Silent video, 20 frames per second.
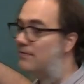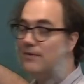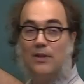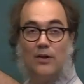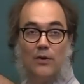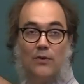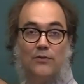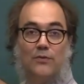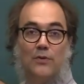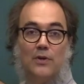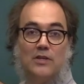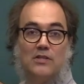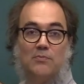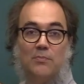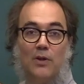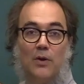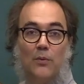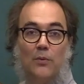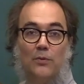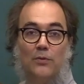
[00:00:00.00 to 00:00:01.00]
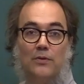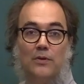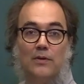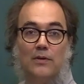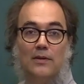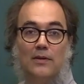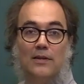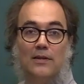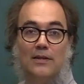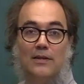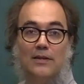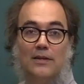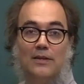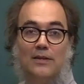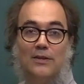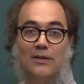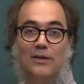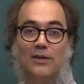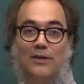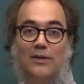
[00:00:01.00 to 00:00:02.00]
will also explode.
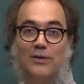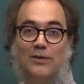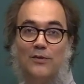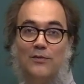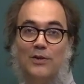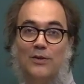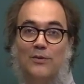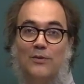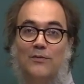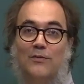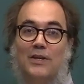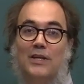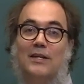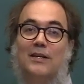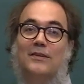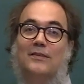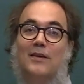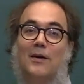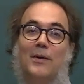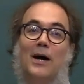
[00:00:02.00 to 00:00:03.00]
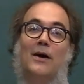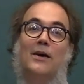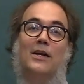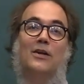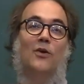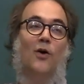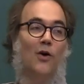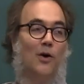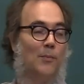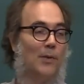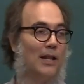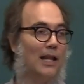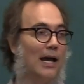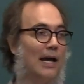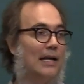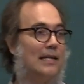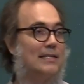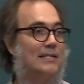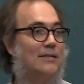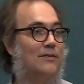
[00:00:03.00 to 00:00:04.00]
So we somehow
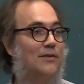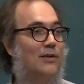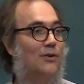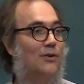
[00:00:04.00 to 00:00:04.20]
renormalize